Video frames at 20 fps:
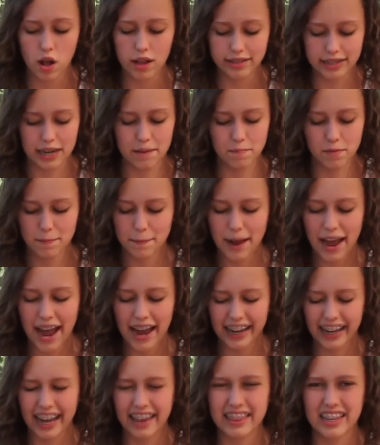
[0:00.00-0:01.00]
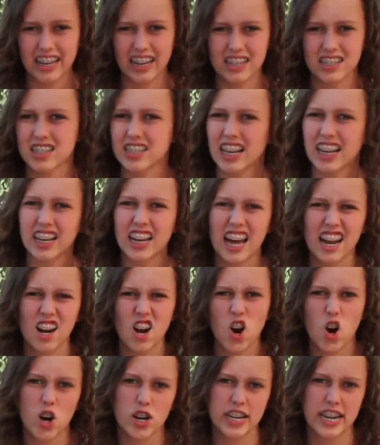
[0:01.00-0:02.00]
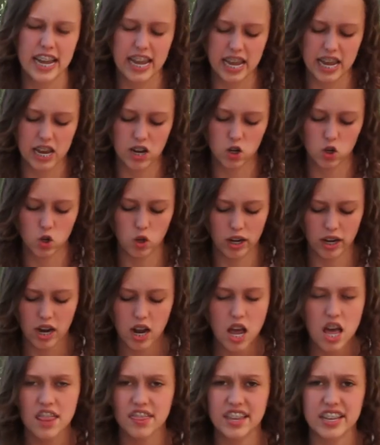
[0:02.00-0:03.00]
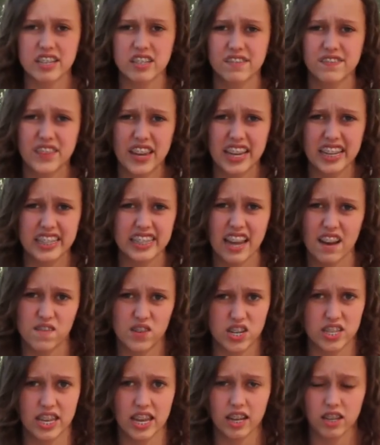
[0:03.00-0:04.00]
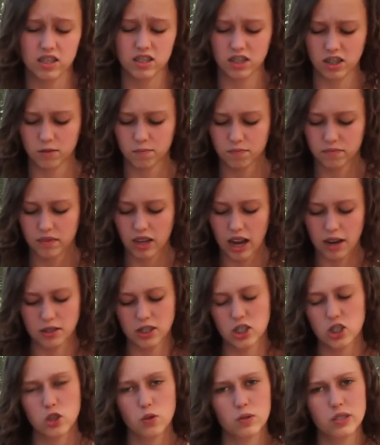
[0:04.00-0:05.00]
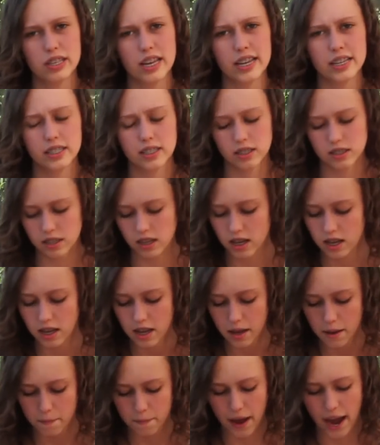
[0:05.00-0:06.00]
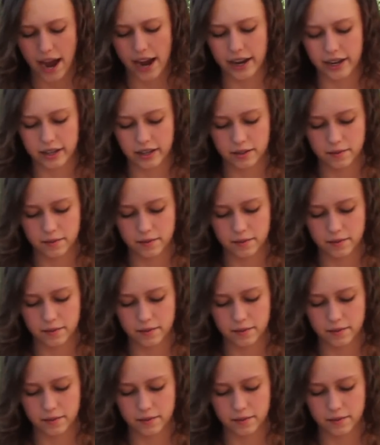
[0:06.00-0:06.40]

diaper bag. I think it's like kind of hard to handle and this fits everything. So I just use this bag.